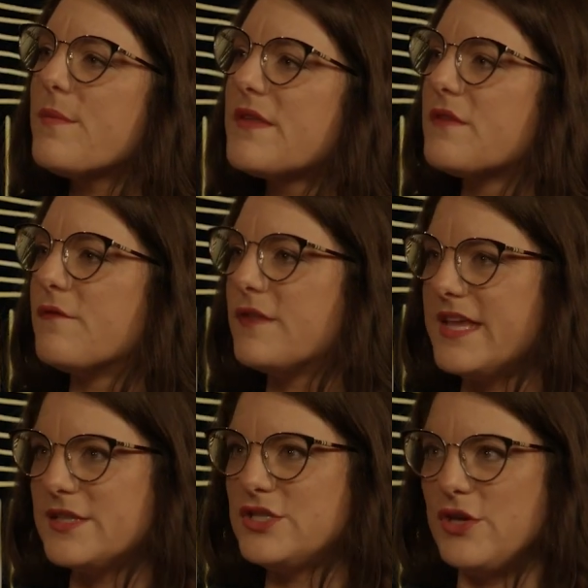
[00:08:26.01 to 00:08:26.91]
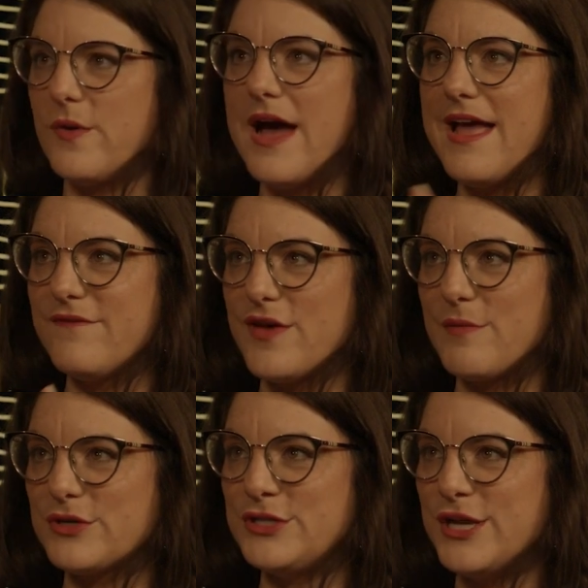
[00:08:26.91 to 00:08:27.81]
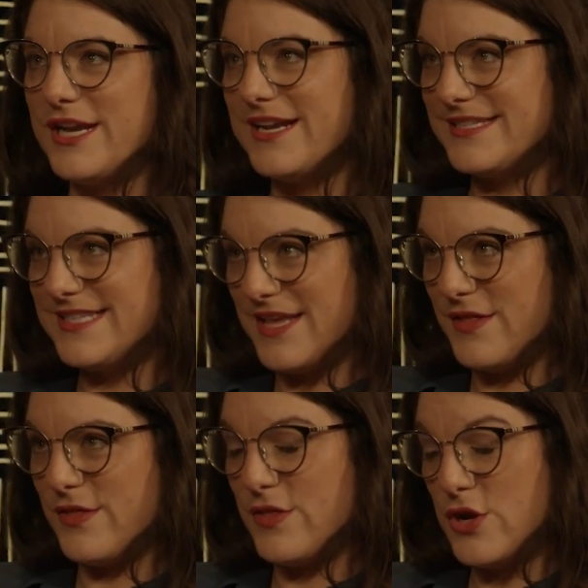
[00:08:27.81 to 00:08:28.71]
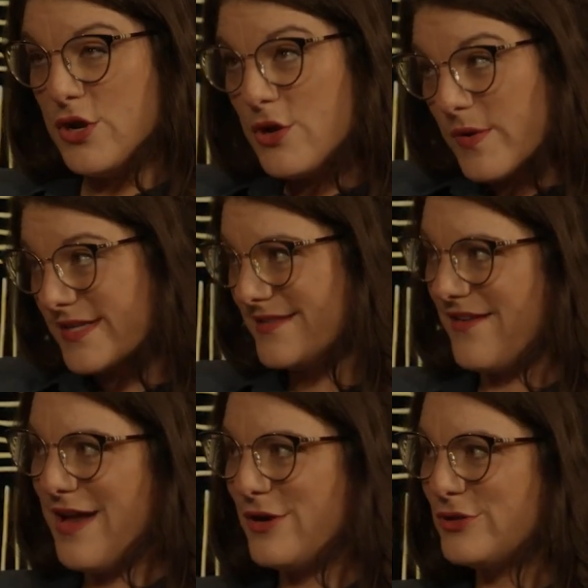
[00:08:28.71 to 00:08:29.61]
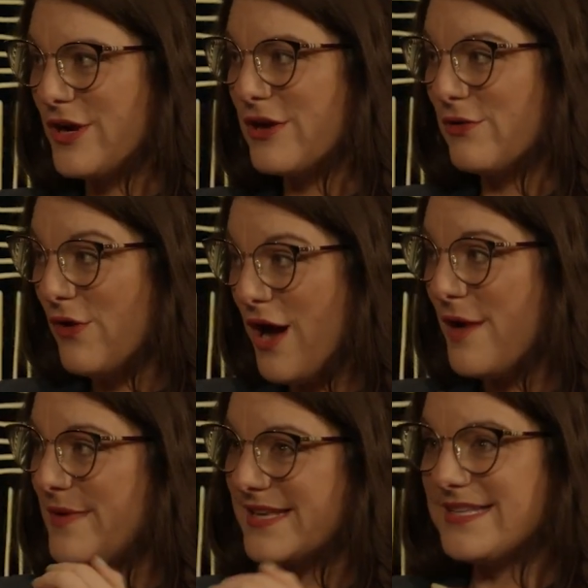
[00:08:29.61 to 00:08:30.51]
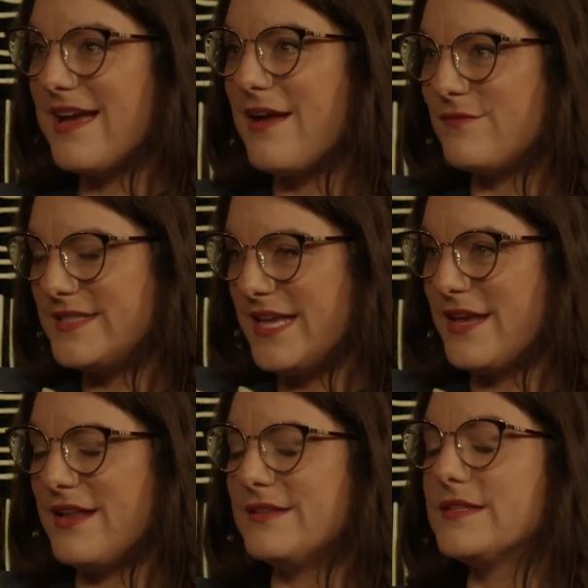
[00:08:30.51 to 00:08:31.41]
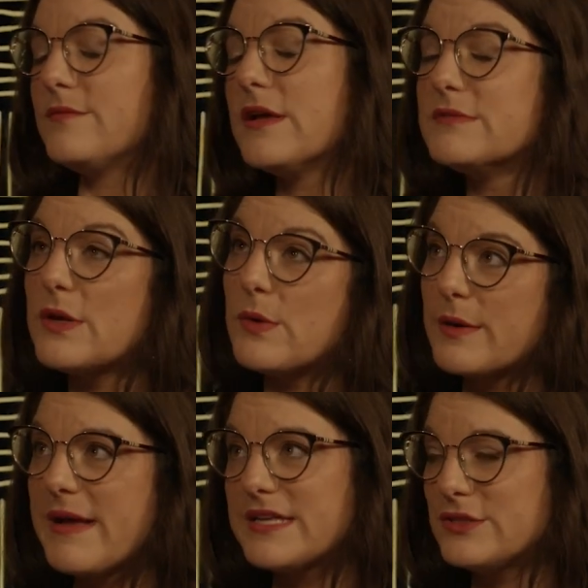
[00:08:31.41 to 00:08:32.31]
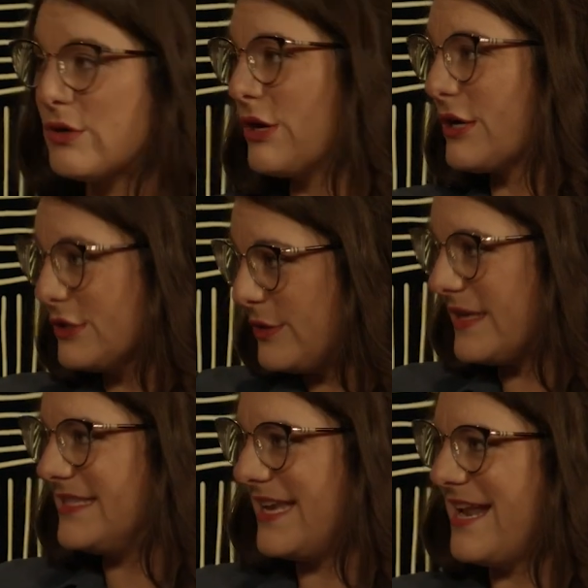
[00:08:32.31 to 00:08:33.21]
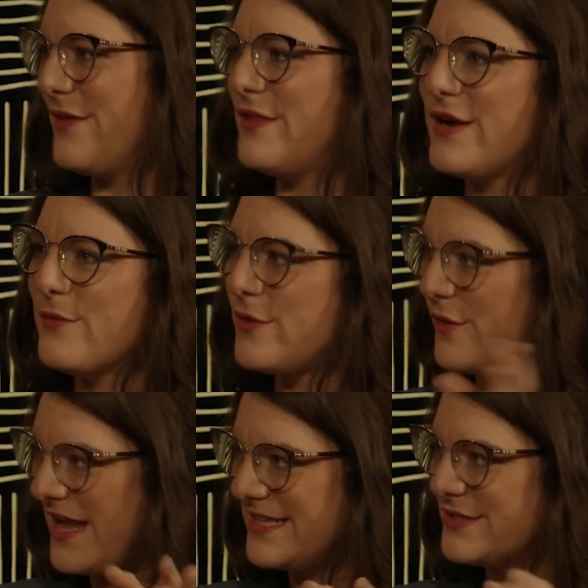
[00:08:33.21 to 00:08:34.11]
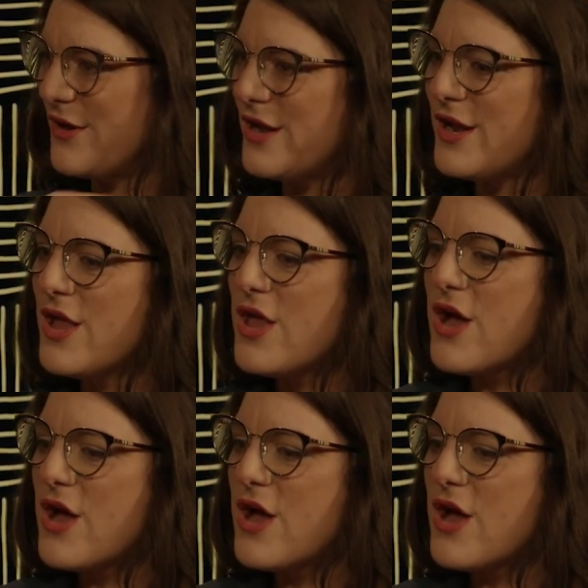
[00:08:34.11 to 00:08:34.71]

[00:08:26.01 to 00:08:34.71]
about the fleet too. I have the opportunity to see the newest ladder truck a lot because I see it, and sometimes I work past dark, and so I see it out there with the lights on.